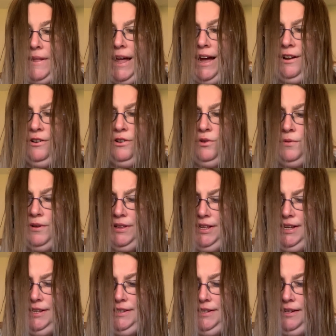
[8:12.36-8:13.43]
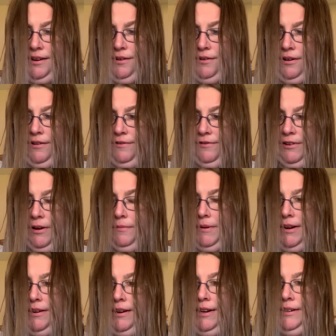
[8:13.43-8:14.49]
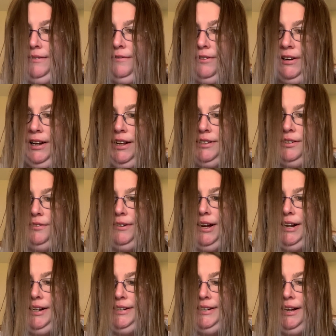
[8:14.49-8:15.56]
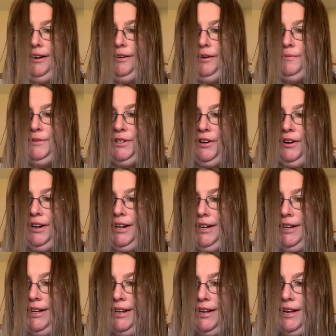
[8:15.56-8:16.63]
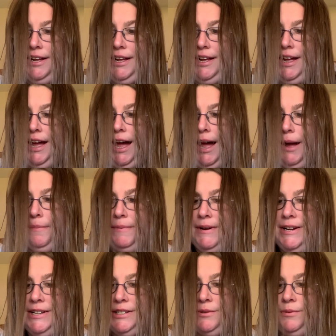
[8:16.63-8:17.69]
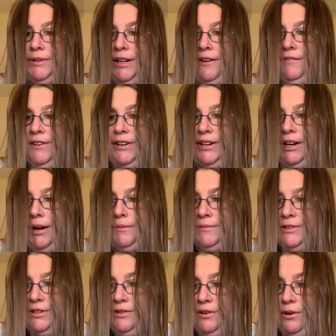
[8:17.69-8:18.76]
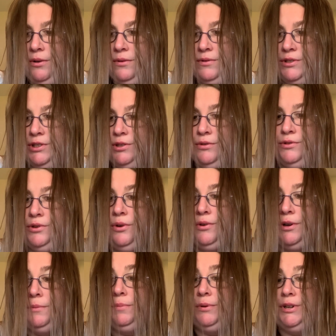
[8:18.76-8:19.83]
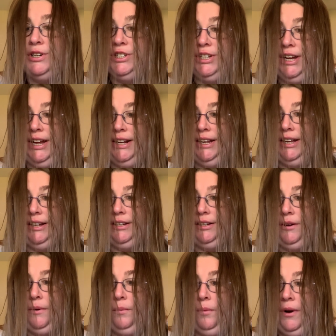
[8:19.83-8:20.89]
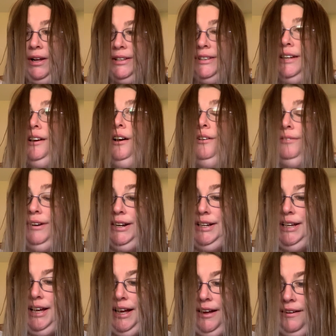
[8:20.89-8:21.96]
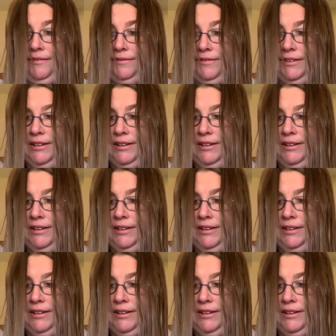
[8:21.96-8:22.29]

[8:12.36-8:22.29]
I don't know where these are, from. I, I forgot to write it down. I'm sorry. Happiness will never come to those who don't appreciate it, what they already have.